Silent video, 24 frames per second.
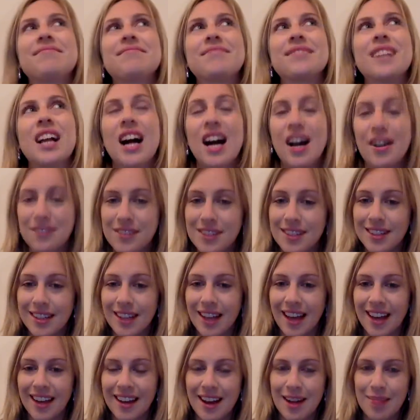After
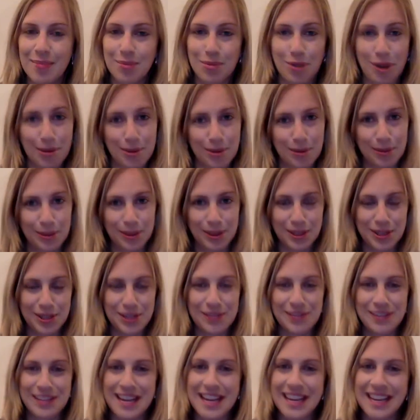that, I probably should have
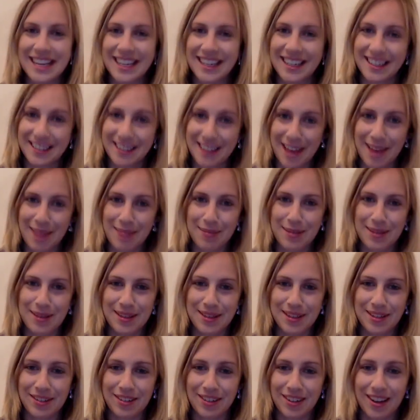taken a gap year
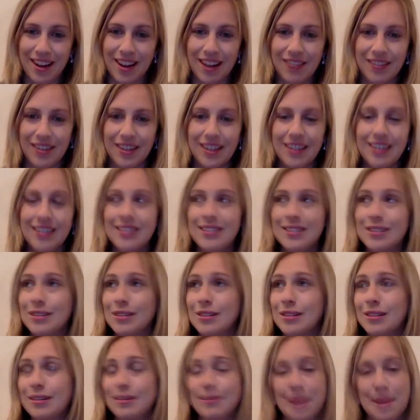to recover,
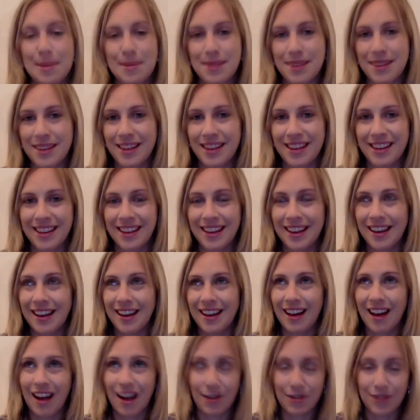or maybe
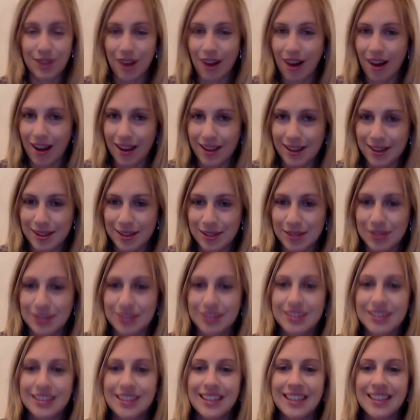after high school,
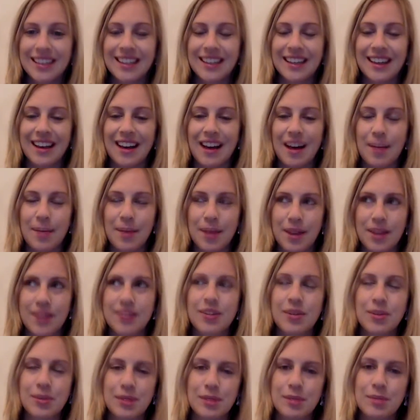because I
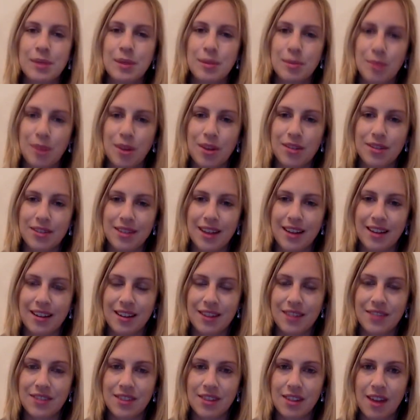was a bit burnt out
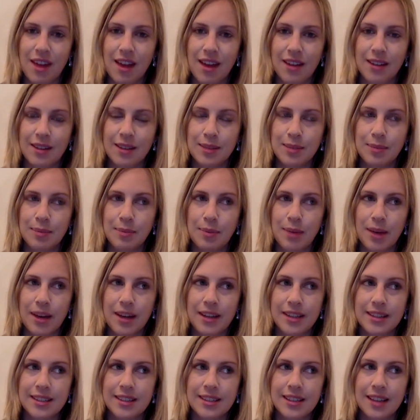after that.
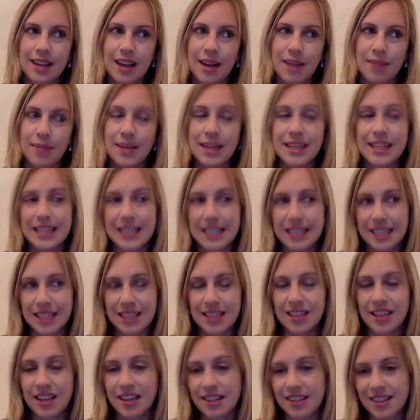But I didn't.
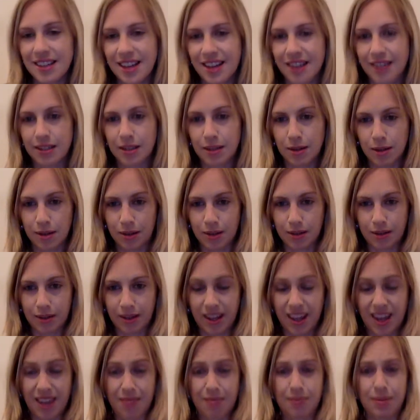I decided to
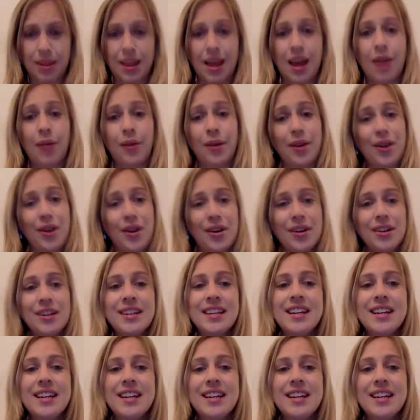keep ploughing on,